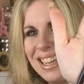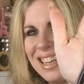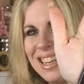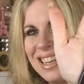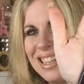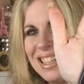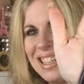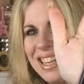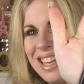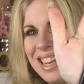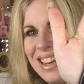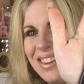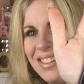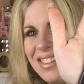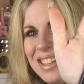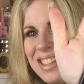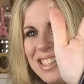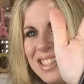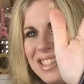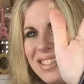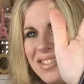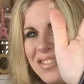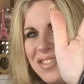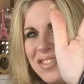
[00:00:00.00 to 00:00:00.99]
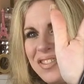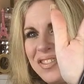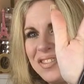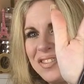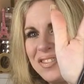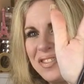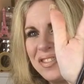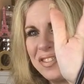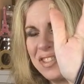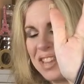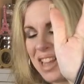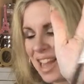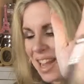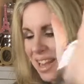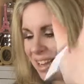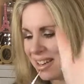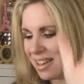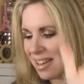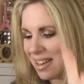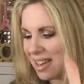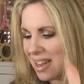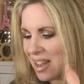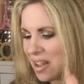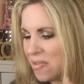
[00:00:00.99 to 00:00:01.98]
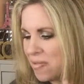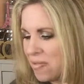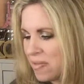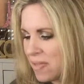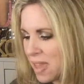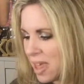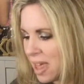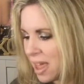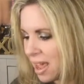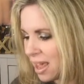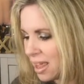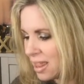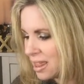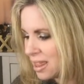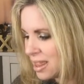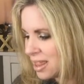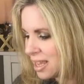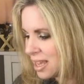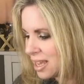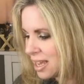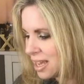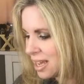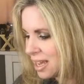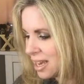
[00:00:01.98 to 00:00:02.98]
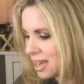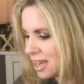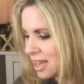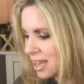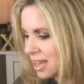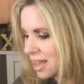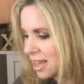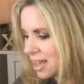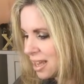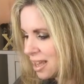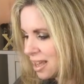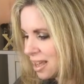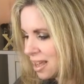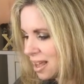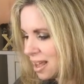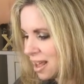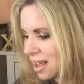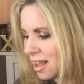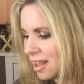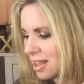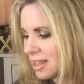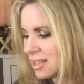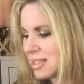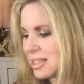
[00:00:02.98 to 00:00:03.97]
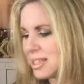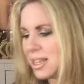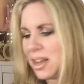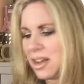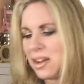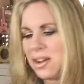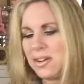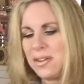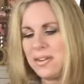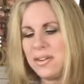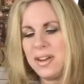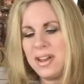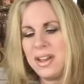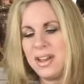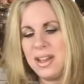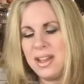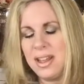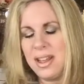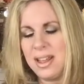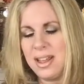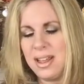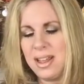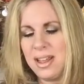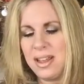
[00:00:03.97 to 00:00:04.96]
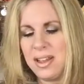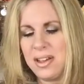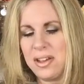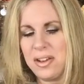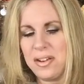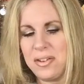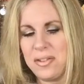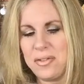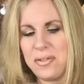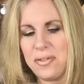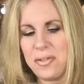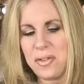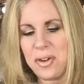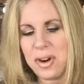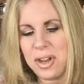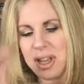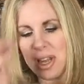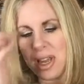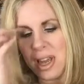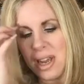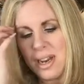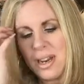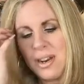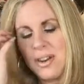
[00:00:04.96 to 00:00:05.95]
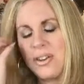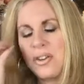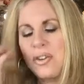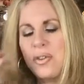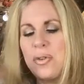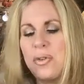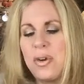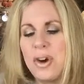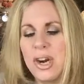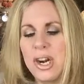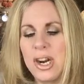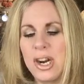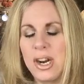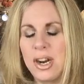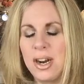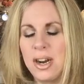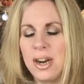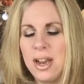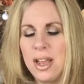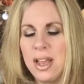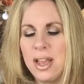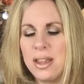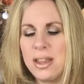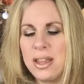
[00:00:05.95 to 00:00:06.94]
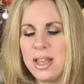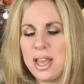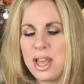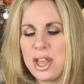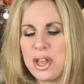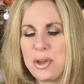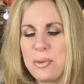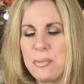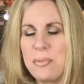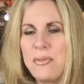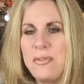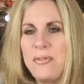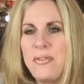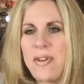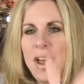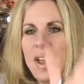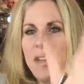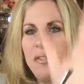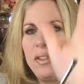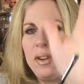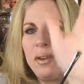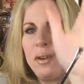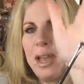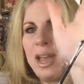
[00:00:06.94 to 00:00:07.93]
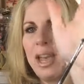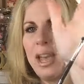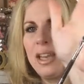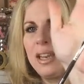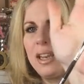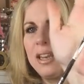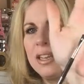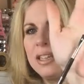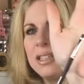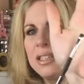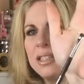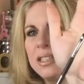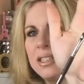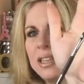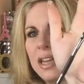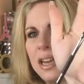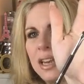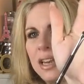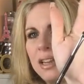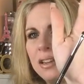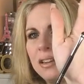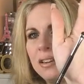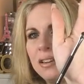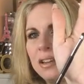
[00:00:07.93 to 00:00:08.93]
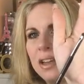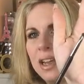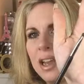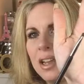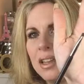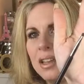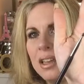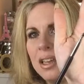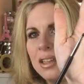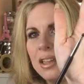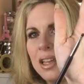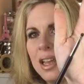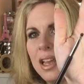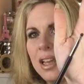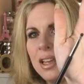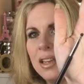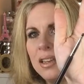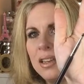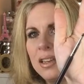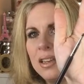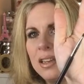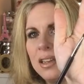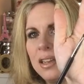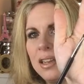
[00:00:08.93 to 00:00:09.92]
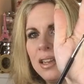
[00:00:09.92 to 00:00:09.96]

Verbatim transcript: And you see how it's flat. And then also for that inner corner, the M508, and it's a tiny little guy like that.